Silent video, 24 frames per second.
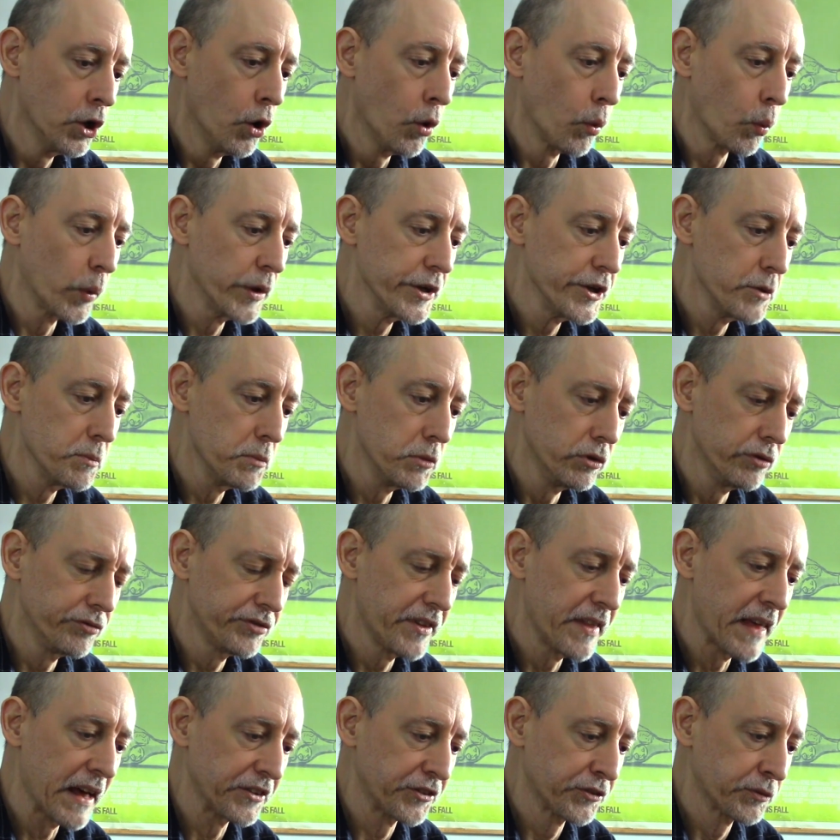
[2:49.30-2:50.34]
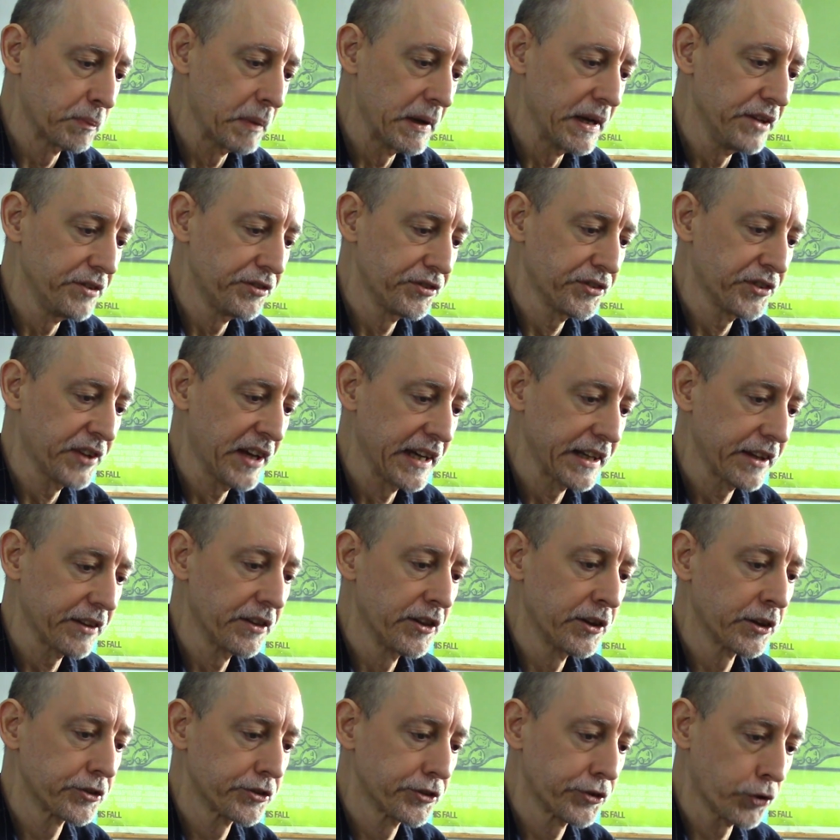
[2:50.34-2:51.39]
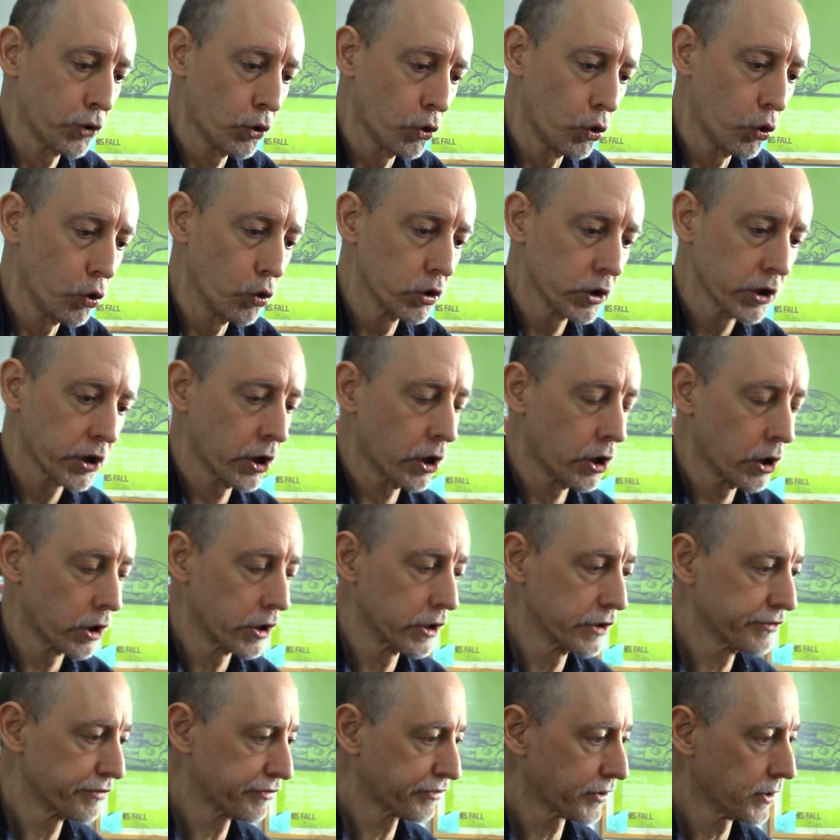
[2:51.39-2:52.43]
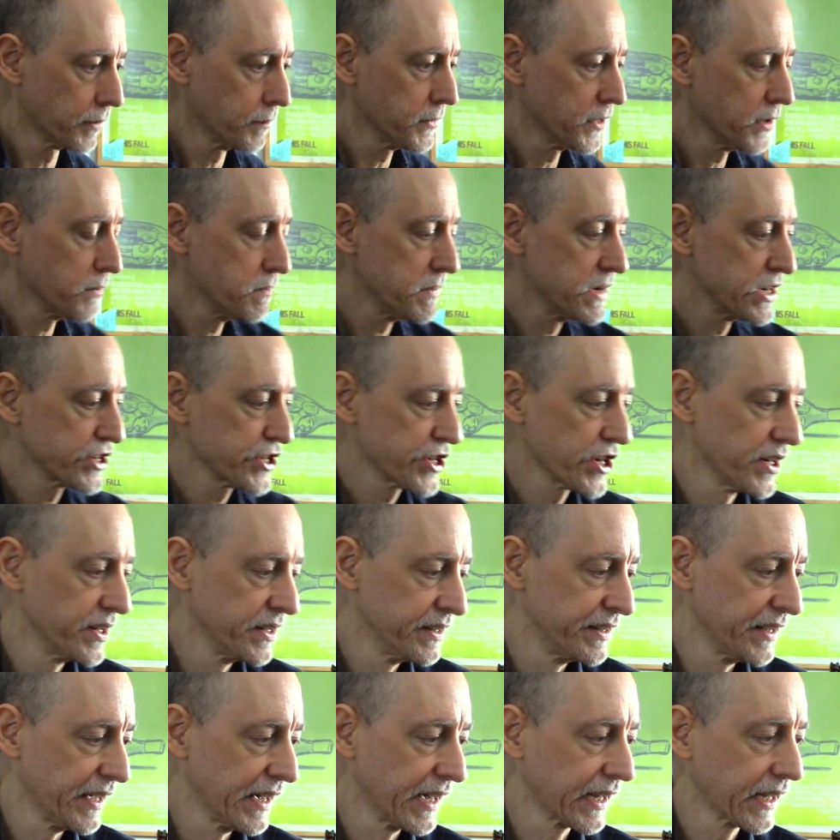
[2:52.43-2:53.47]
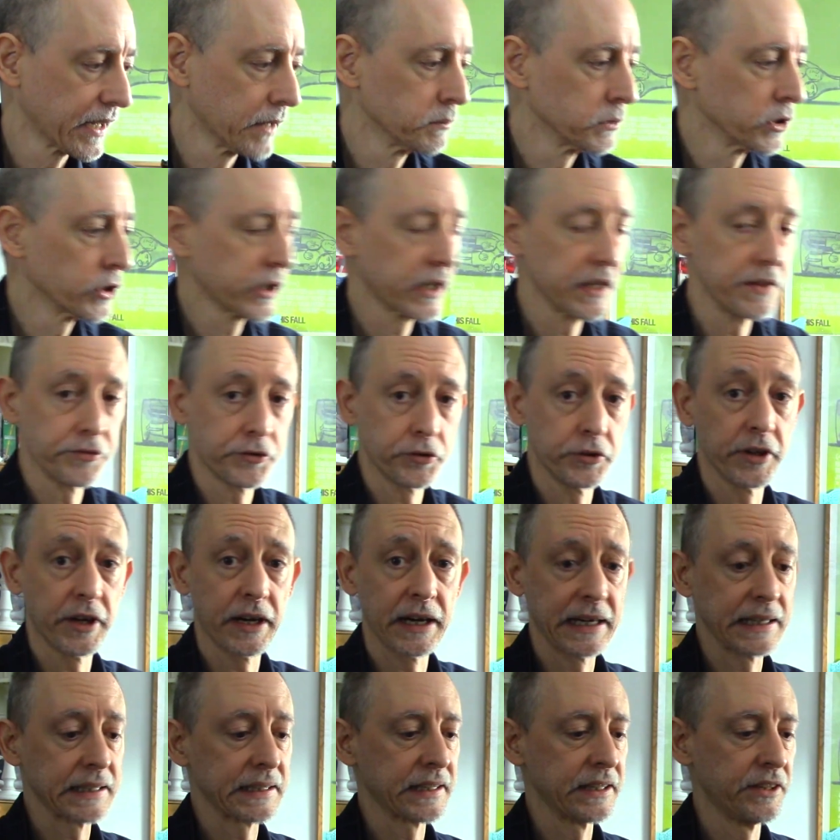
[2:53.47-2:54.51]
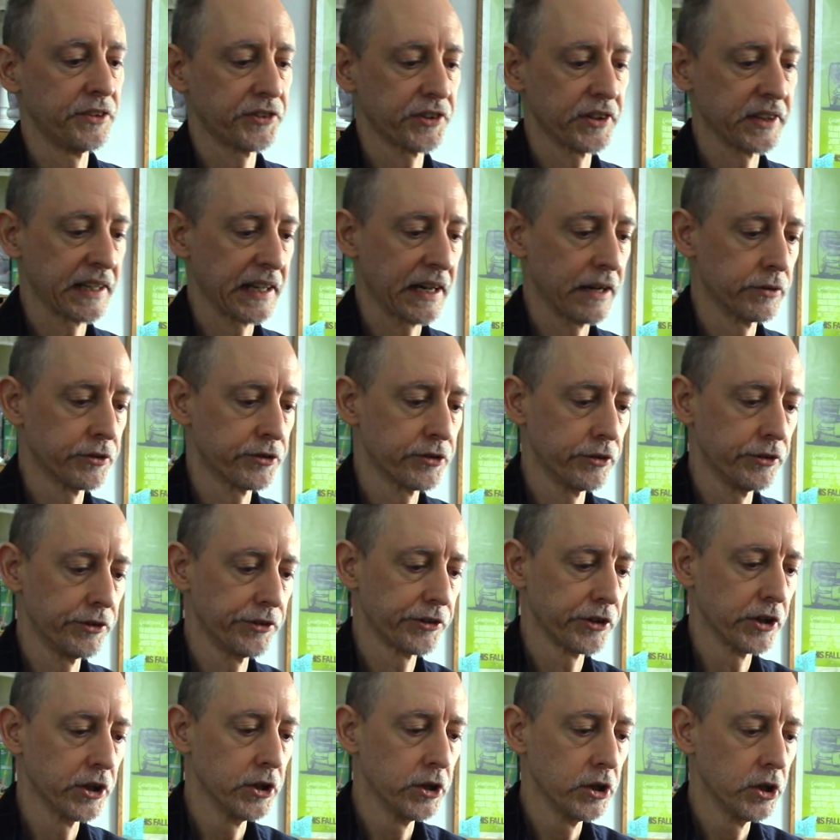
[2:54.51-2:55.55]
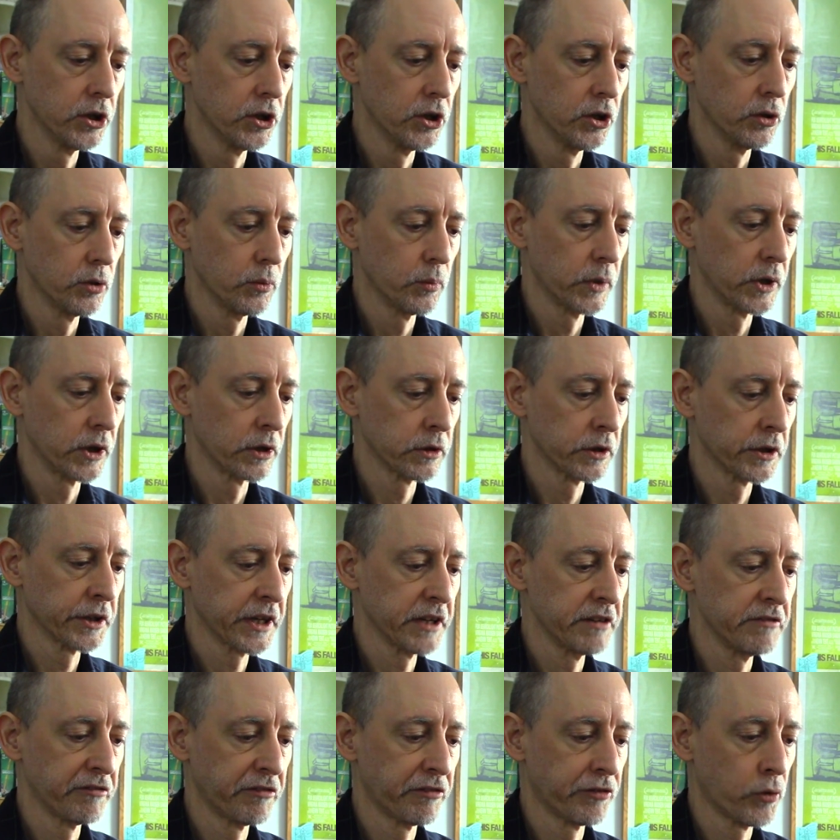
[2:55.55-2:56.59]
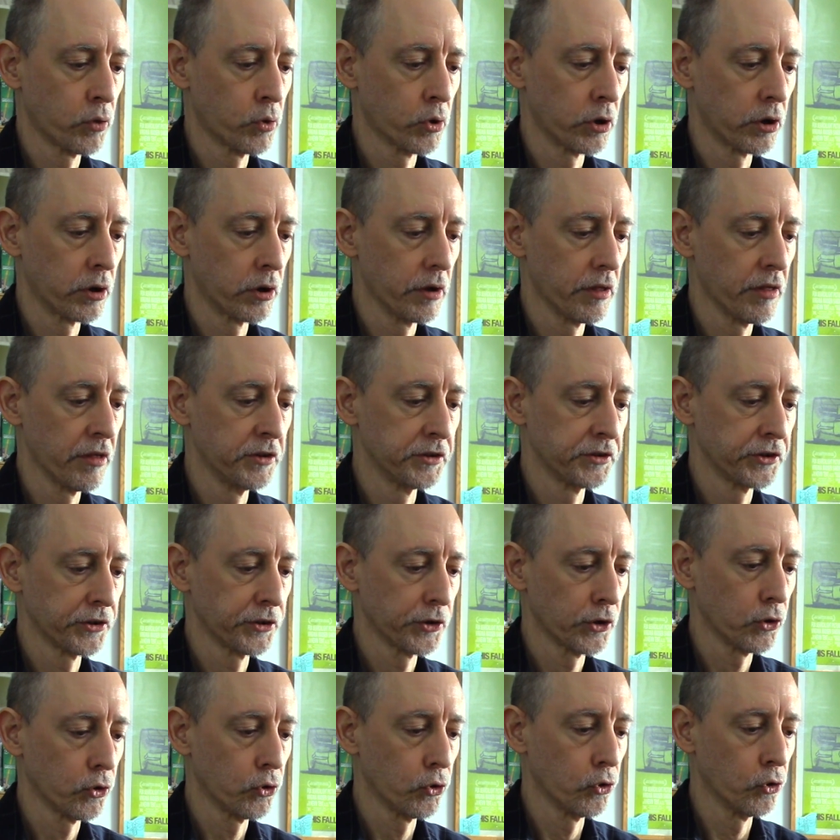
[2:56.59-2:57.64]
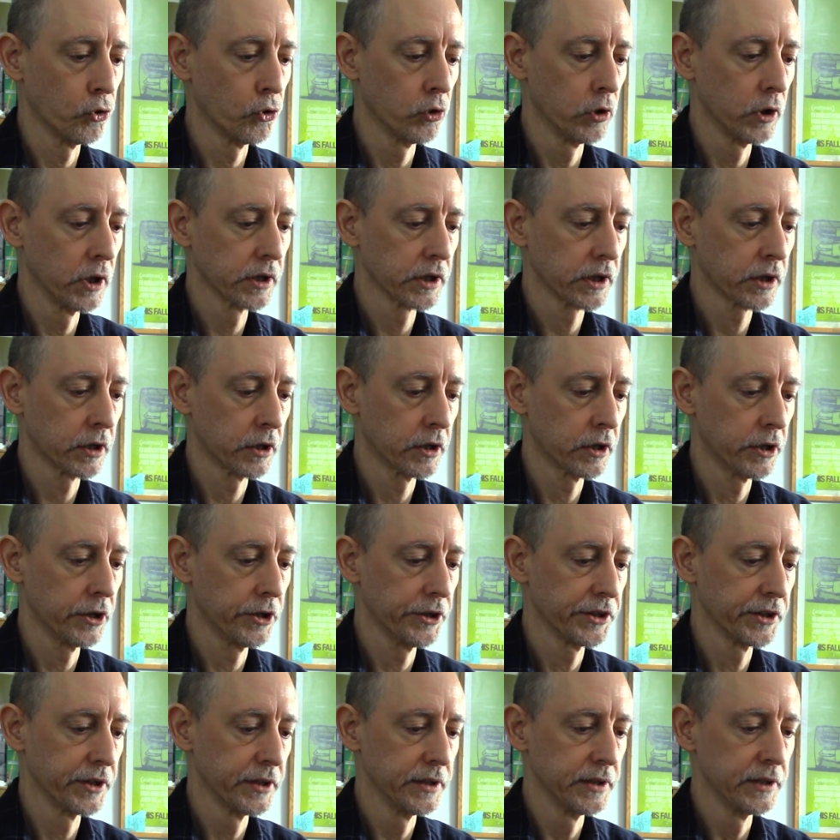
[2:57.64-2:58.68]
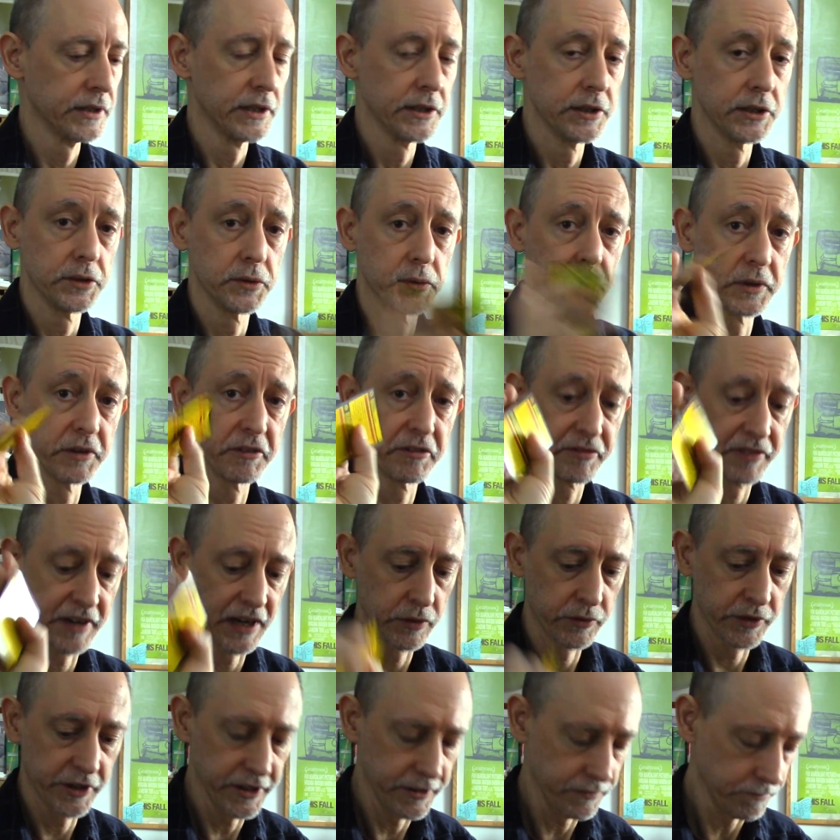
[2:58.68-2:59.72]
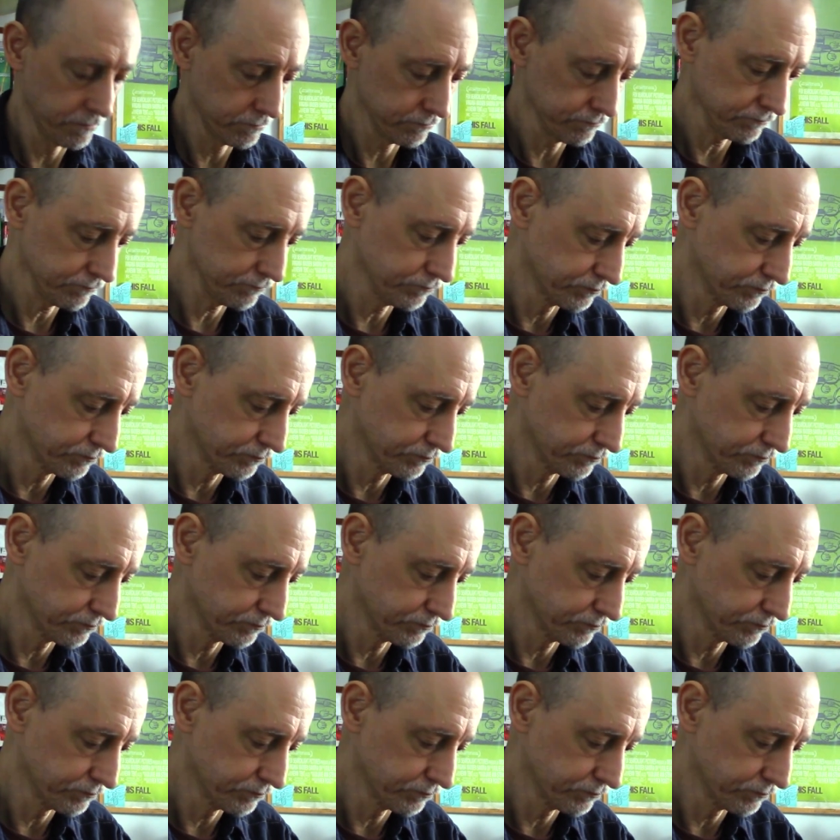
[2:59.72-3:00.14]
When you move to that space, take the toll card from the mission deck. I'm looking through the Highlands encounters. We're looking for the toll card. We found it.